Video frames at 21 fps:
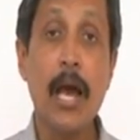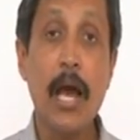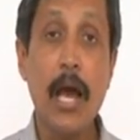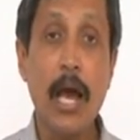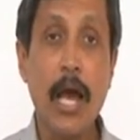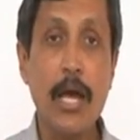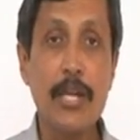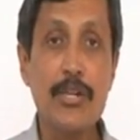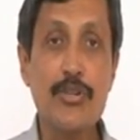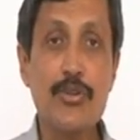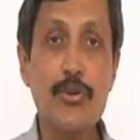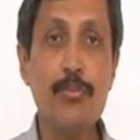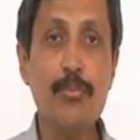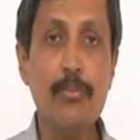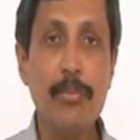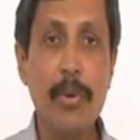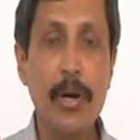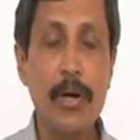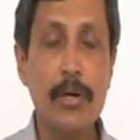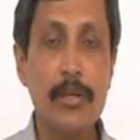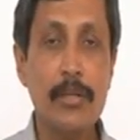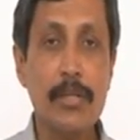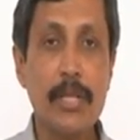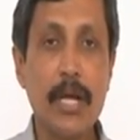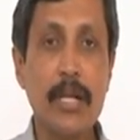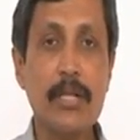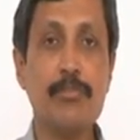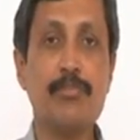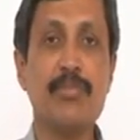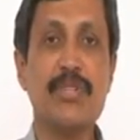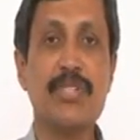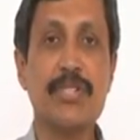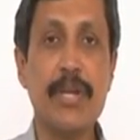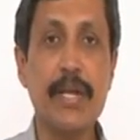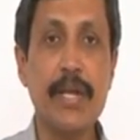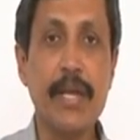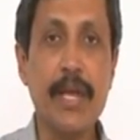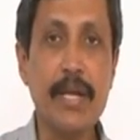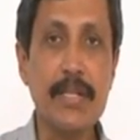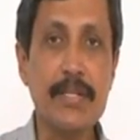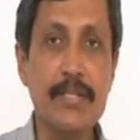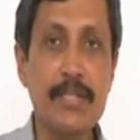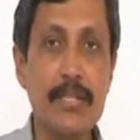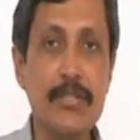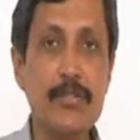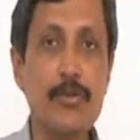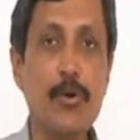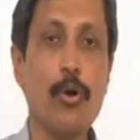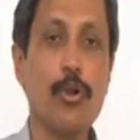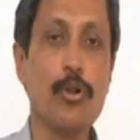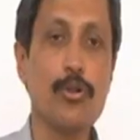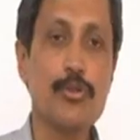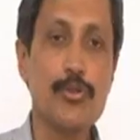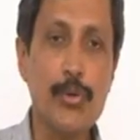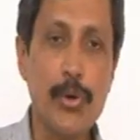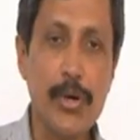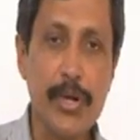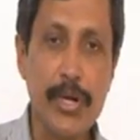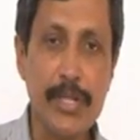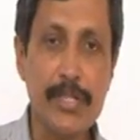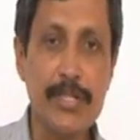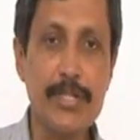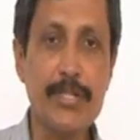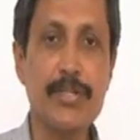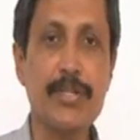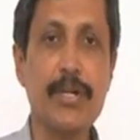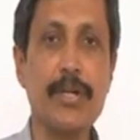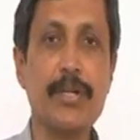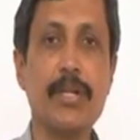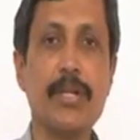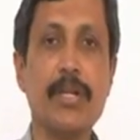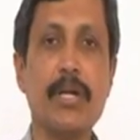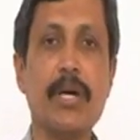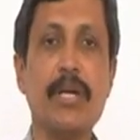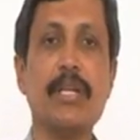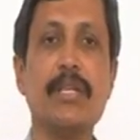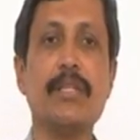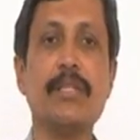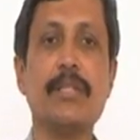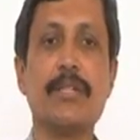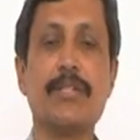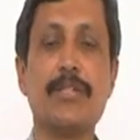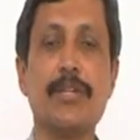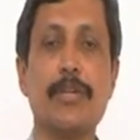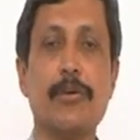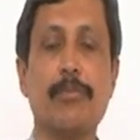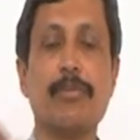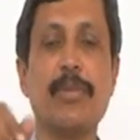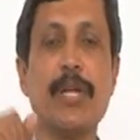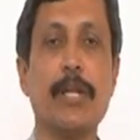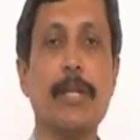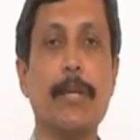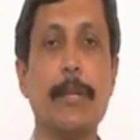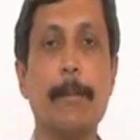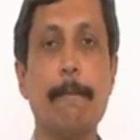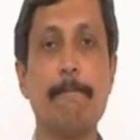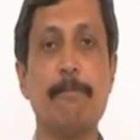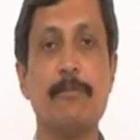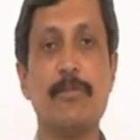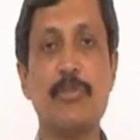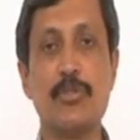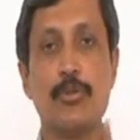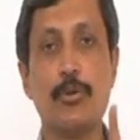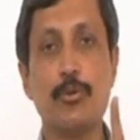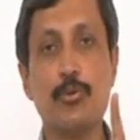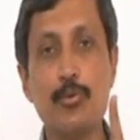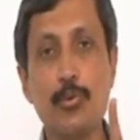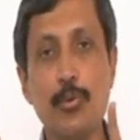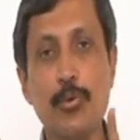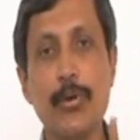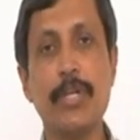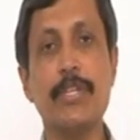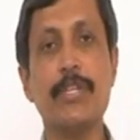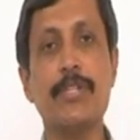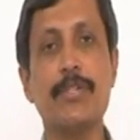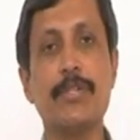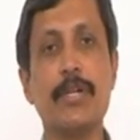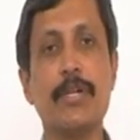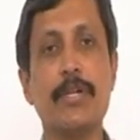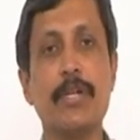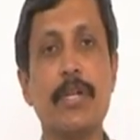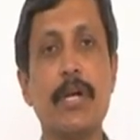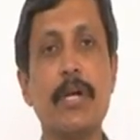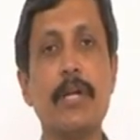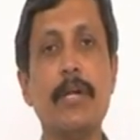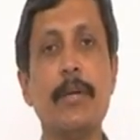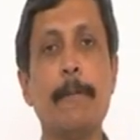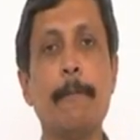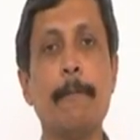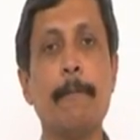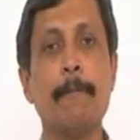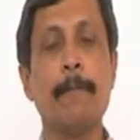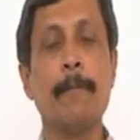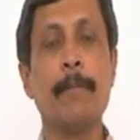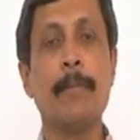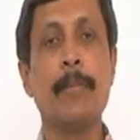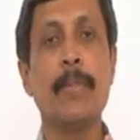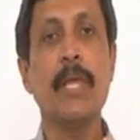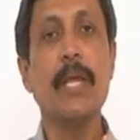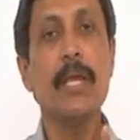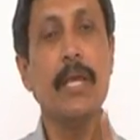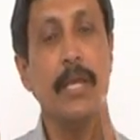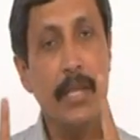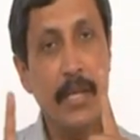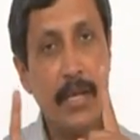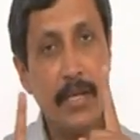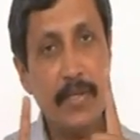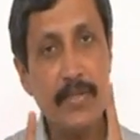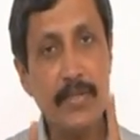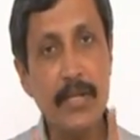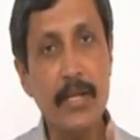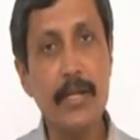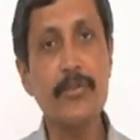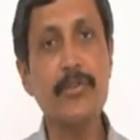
Assume that Mr. X is also a registered dealer in the state of Delhi. So, two registered dealer in a sale